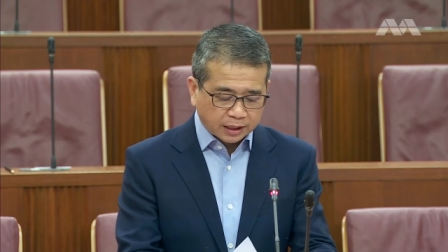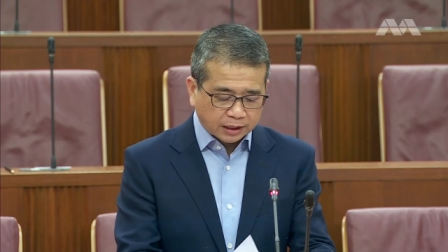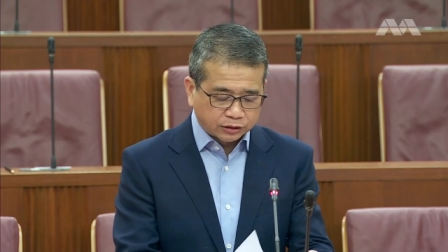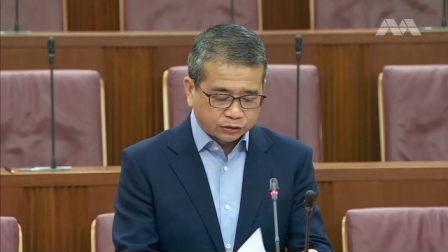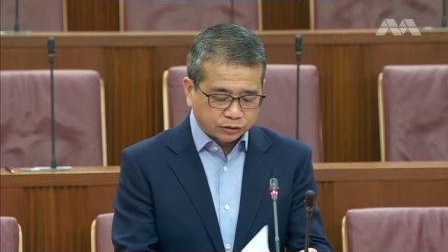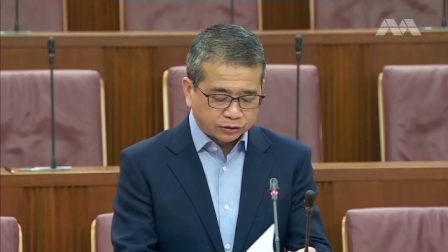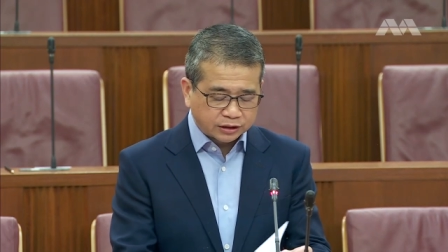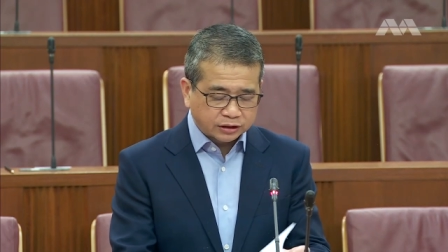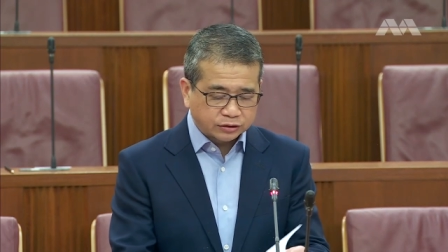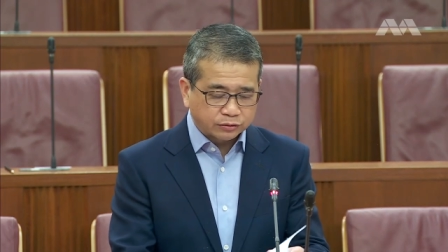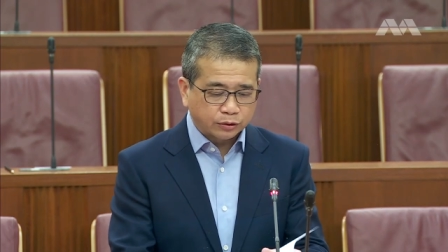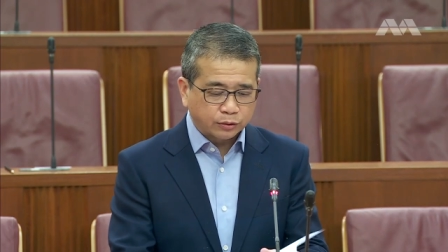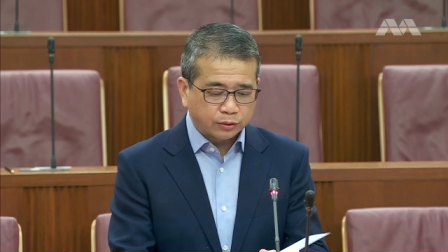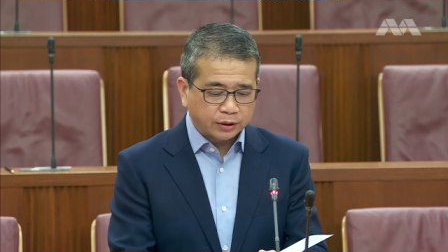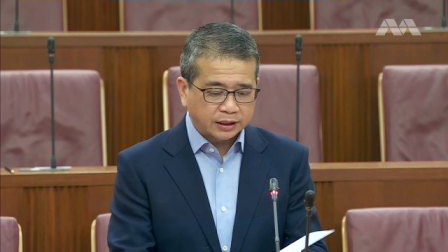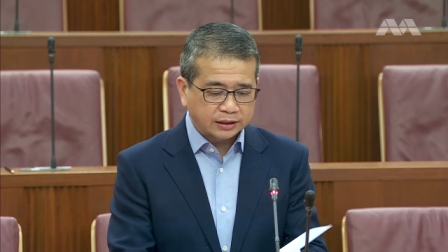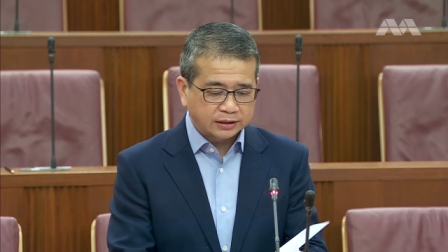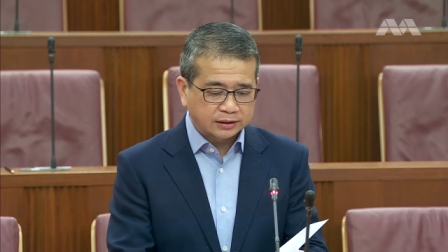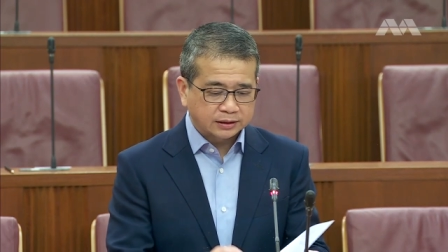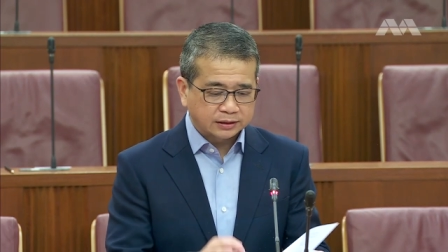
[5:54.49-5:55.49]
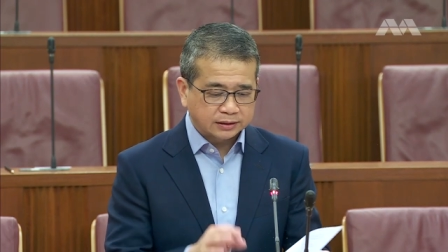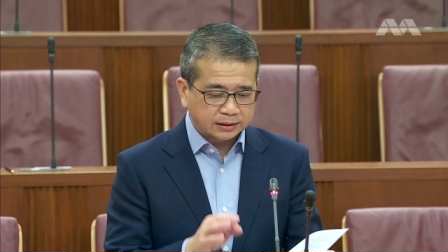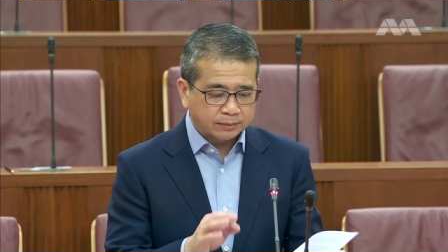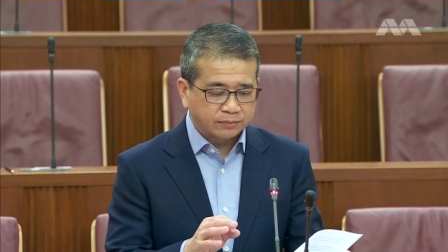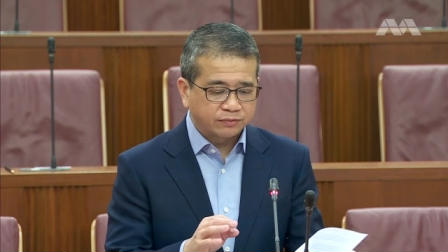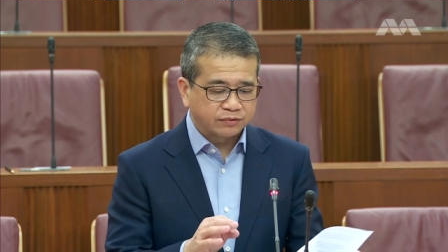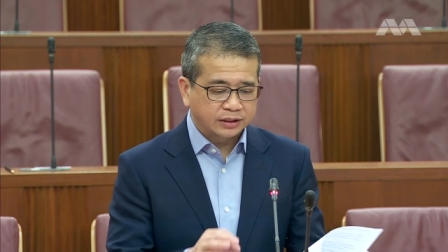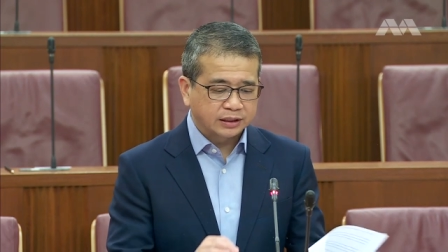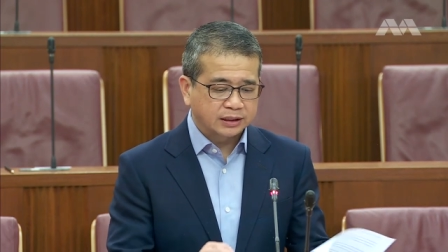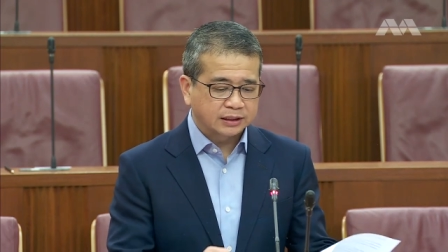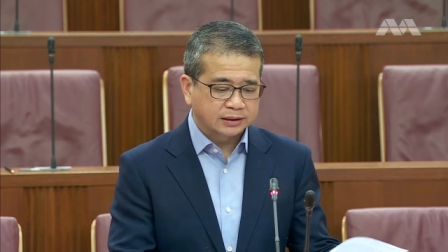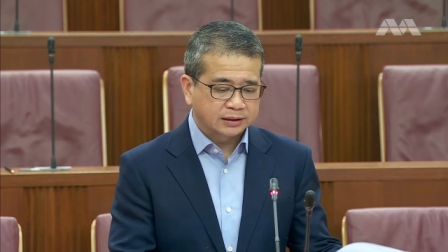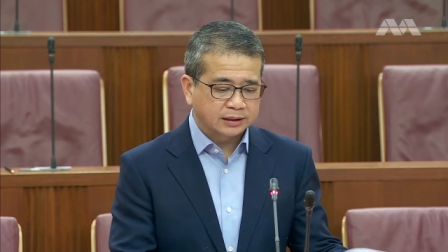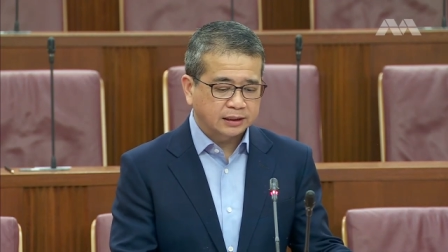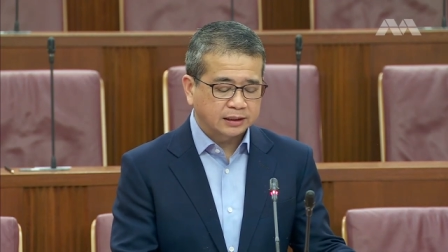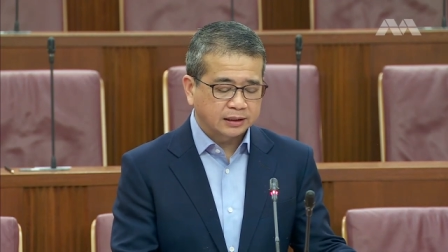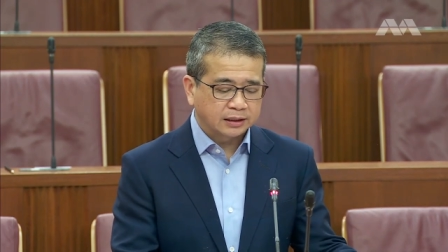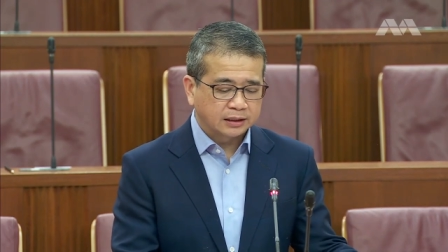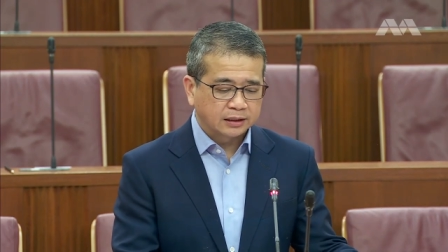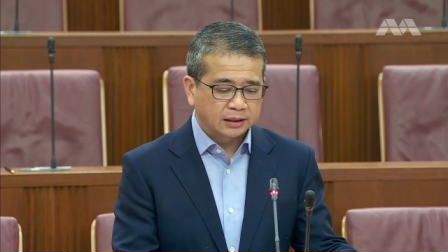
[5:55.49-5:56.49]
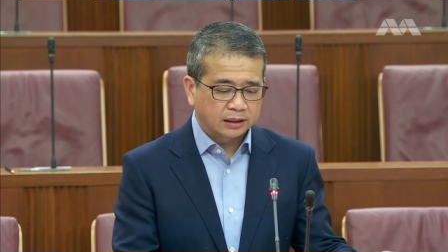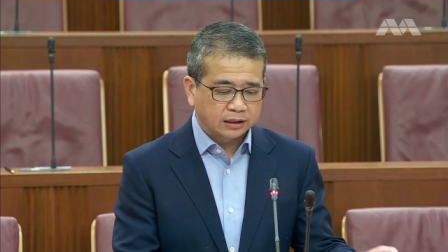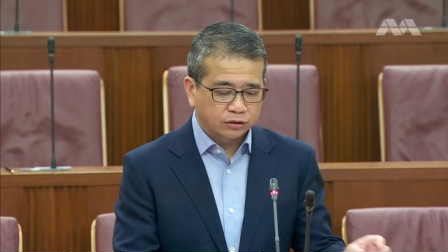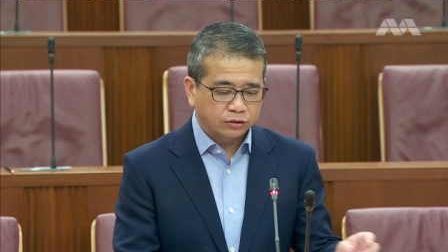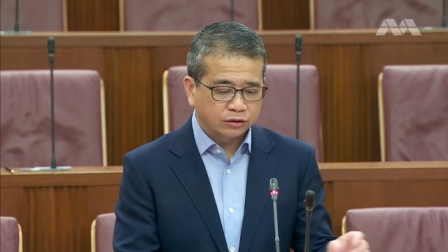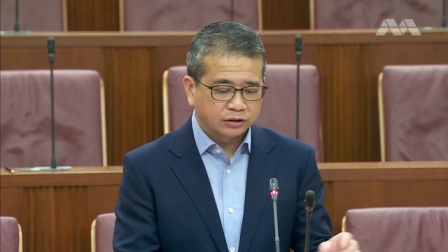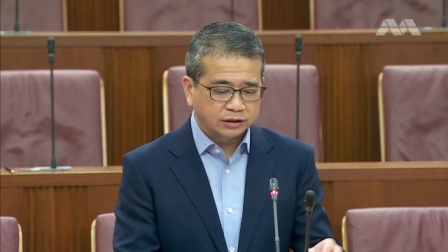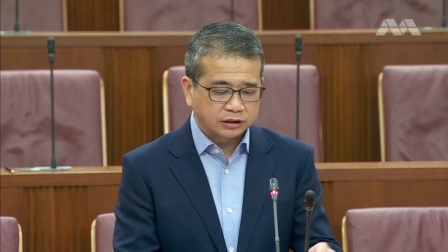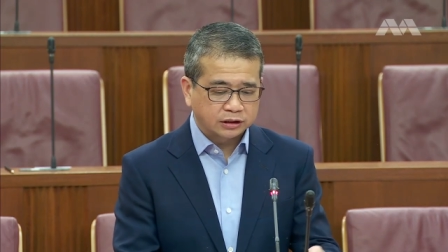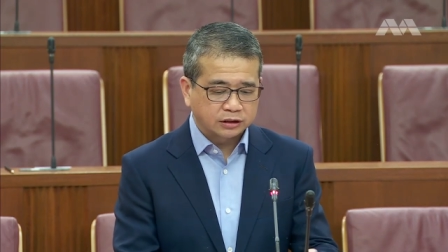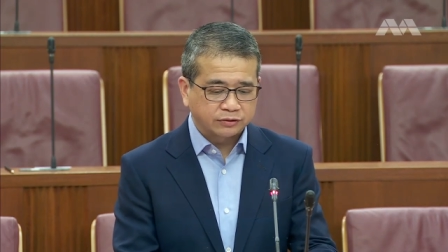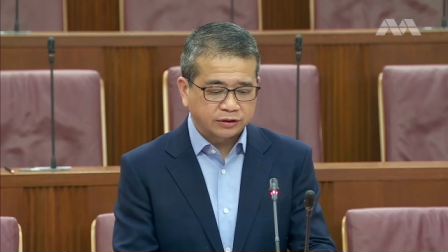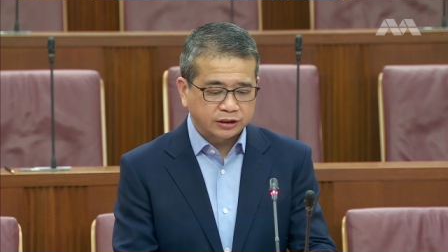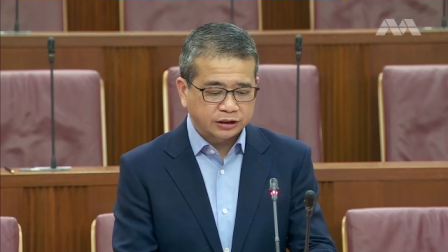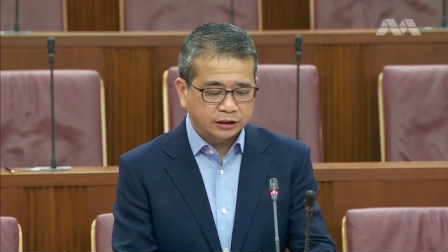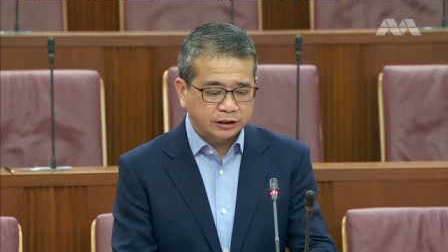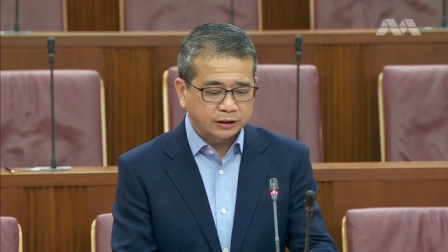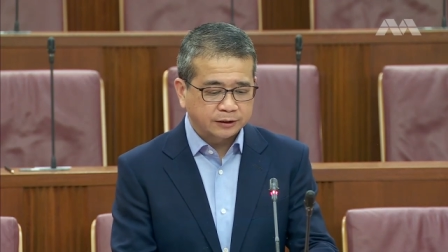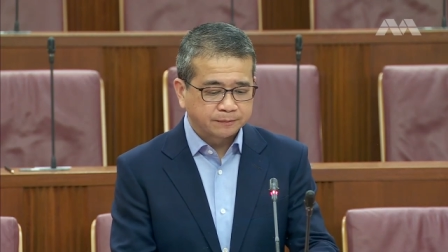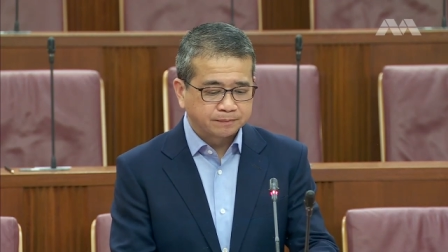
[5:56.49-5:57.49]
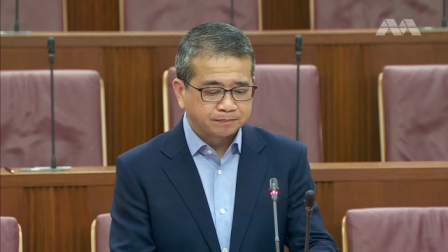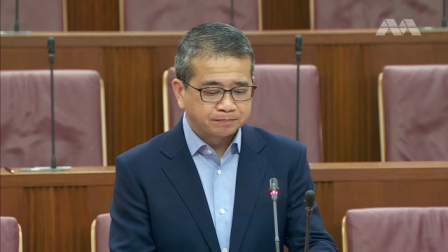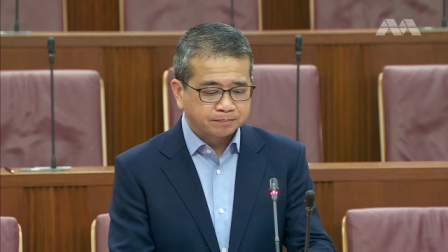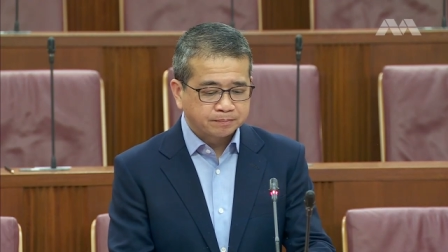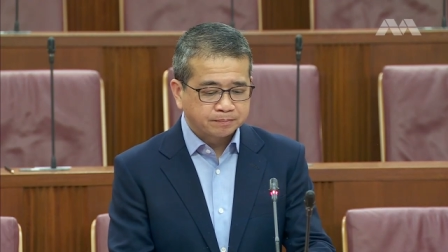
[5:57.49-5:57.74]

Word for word: And so this requires some further study and consideration.